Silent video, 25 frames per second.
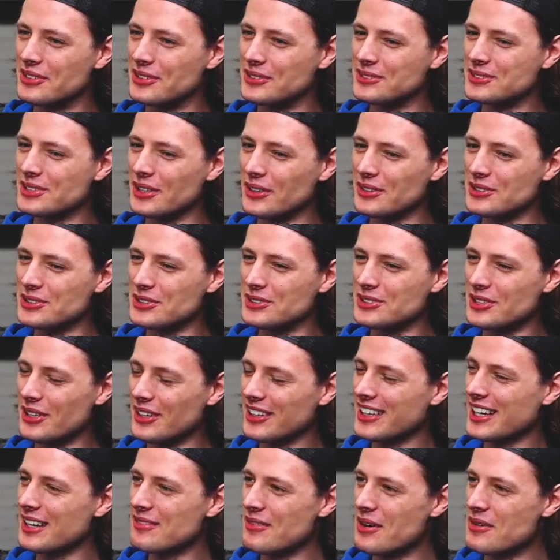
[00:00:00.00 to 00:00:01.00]
who told you
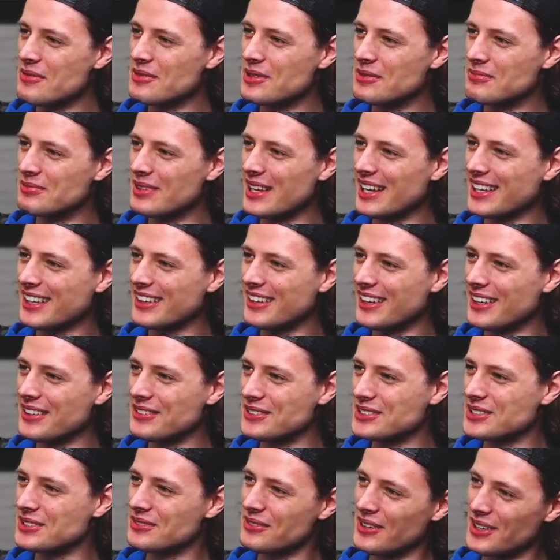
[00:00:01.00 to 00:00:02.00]
don't come home with a black eye
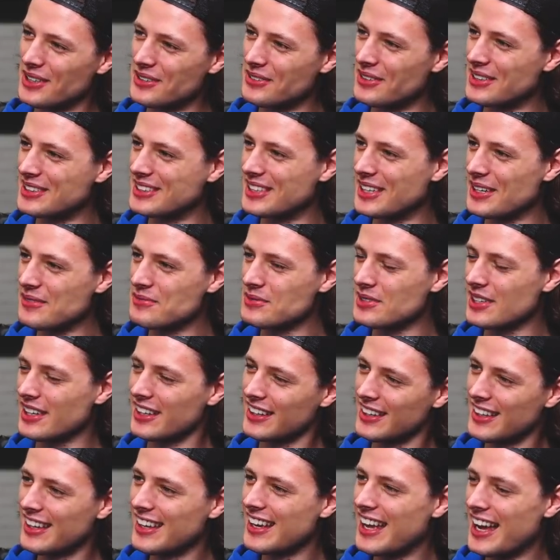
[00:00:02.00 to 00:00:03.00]
was the one who ended up saying,